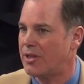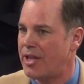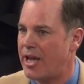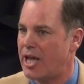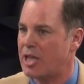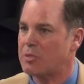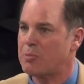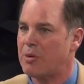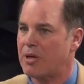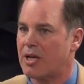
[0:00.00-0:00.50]
And
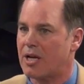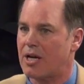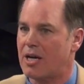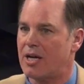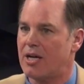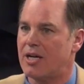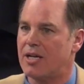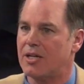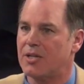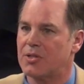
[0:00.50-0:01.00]
that's
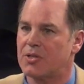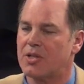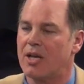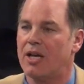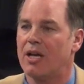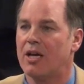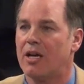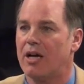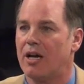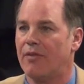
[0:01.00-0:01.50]
because
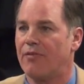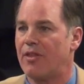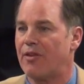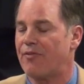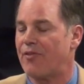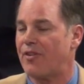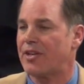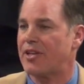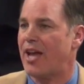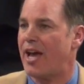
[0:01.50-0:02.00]
of
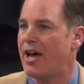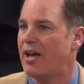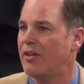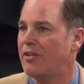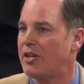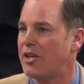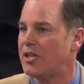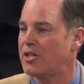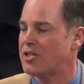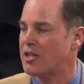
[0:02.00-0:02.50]
the
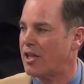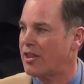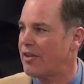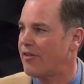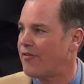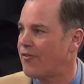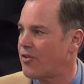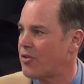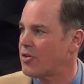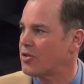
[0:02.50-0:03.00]
fatalities on
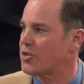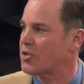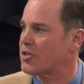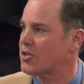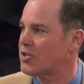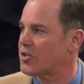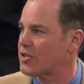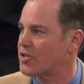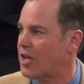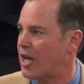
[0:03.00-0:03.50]
the
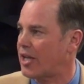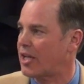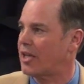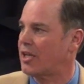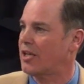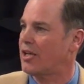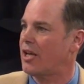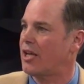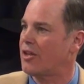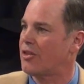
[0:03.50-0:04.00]
first,
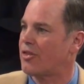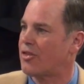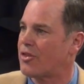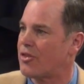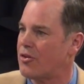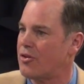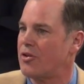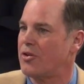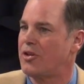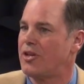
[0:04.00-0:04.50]
second, and
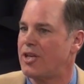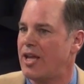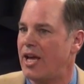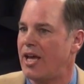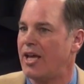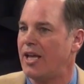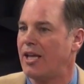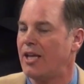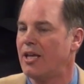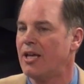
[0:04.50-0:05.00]
third
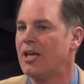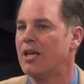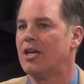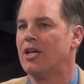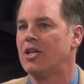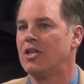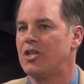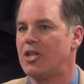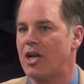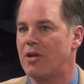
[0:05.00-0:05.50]
day.
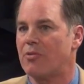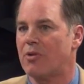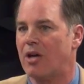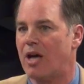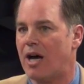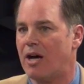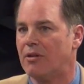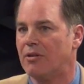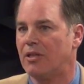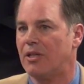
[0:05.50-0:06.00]

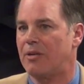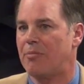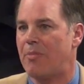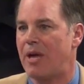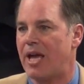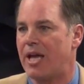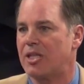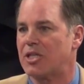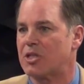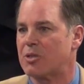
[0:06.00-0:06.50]
General Howland
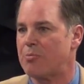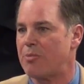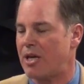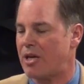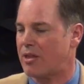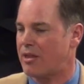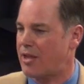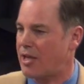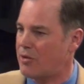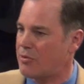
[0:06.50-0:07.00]
Mad
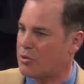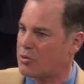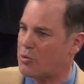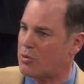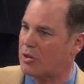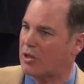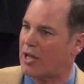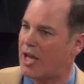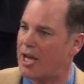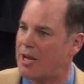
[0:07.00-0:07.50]
Smith, these
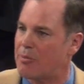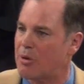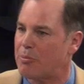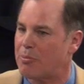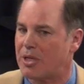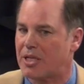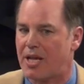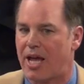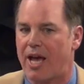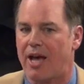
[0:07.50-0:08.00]
were labor
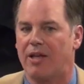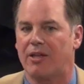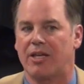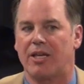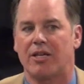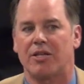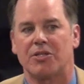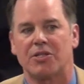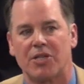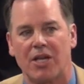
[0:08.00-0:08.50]

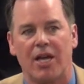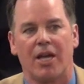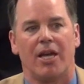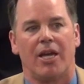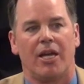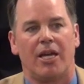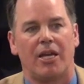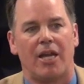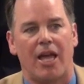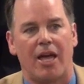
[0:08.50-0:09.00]
battalions
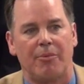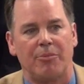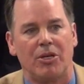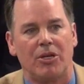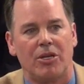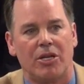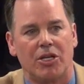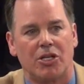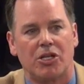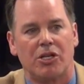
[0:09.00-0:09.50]
and
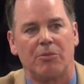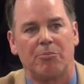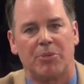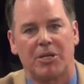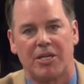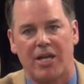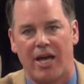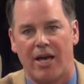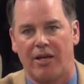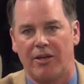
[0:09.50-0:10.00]
ammunition
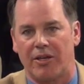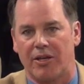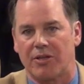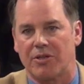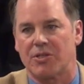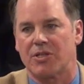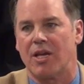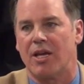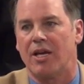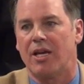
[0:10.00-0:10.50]

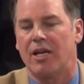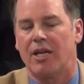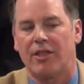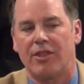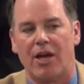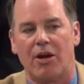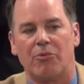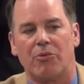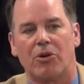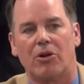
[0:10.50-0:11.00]
battalions
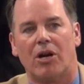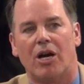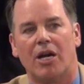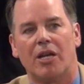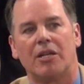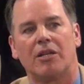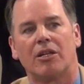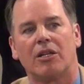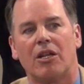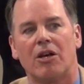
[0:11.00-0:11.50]
that were
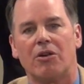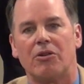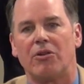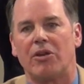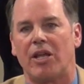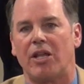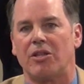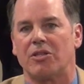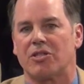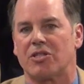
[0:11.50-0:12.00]

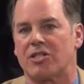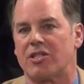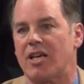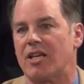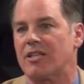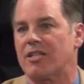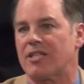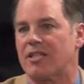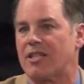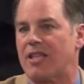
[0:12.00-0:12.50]
unloading
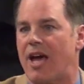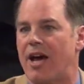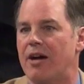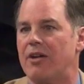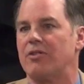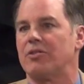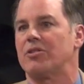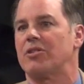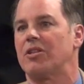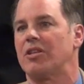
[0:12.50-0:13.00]

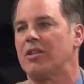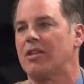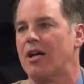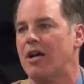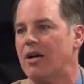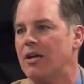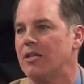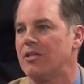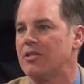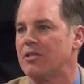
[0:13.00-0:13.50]
6,000
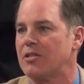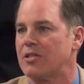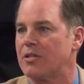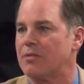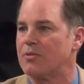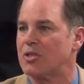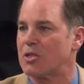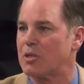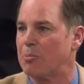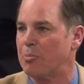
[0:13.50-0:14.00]
tons
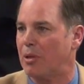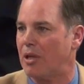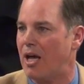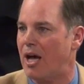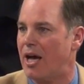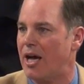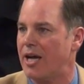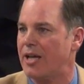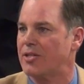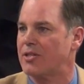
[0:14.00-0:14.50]
of
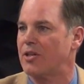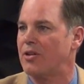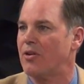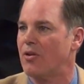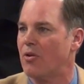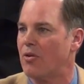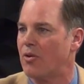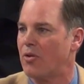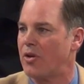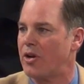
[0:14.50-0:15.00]
supplies
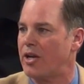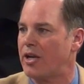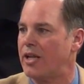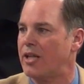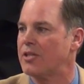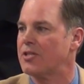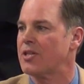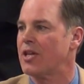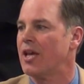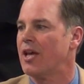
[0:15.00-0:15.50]
and
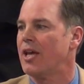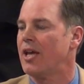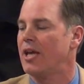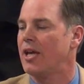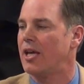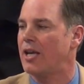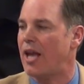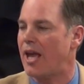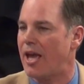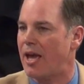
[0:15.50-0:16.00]
ordnance
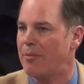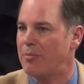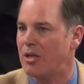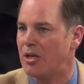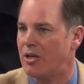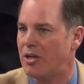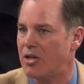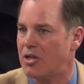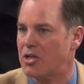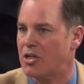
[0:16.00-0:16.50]
and
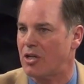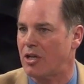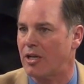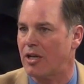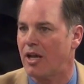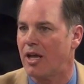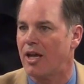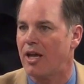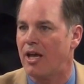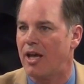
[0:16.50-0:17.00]

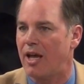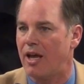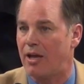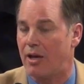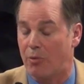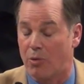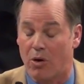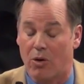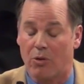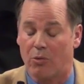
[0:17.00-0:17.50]
ammunition,
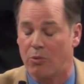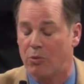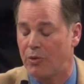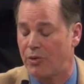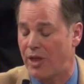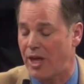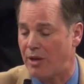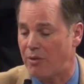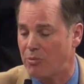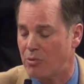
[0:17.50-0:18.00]

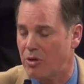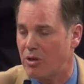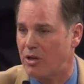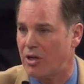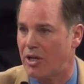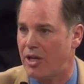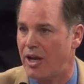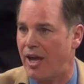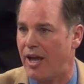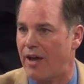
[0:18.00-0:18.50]
or they
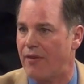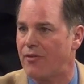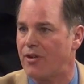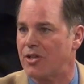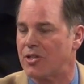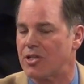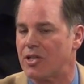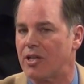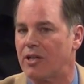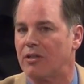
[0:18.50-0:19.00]
would,
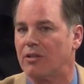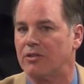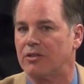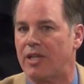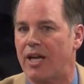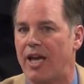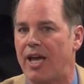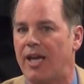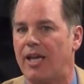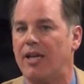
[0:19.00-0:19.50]
every single
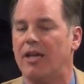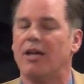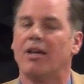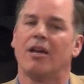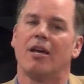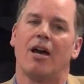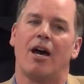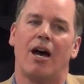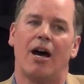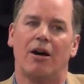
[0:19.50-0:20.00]
day.
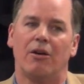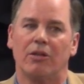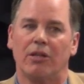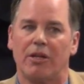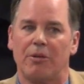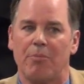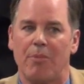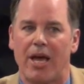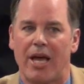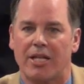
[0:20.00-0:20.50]

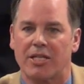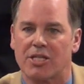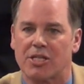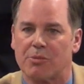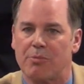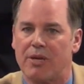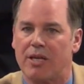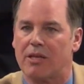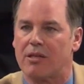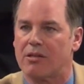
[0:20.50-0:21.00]
Howland Mad
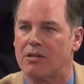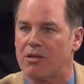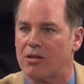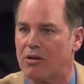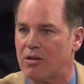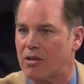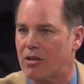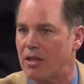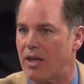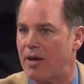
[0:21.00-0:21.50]
Smith
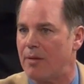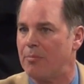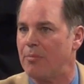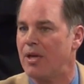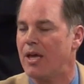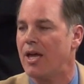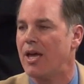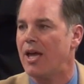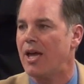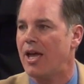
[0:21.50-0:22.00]
took
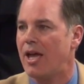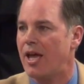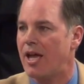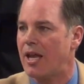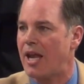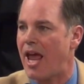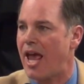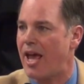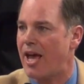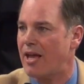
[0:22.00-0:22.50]
them
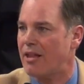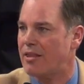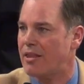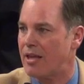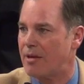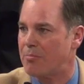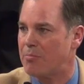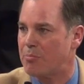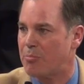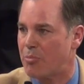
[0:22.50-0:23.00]

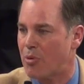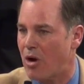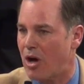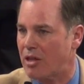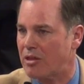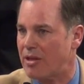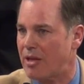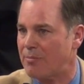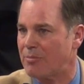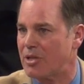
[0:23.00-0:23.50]
and
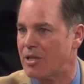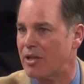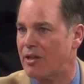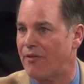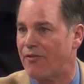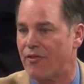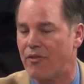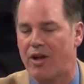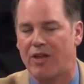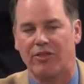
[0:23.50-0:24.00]
brought them to
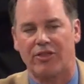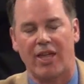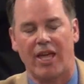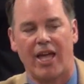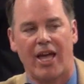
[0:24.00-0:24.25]
the front.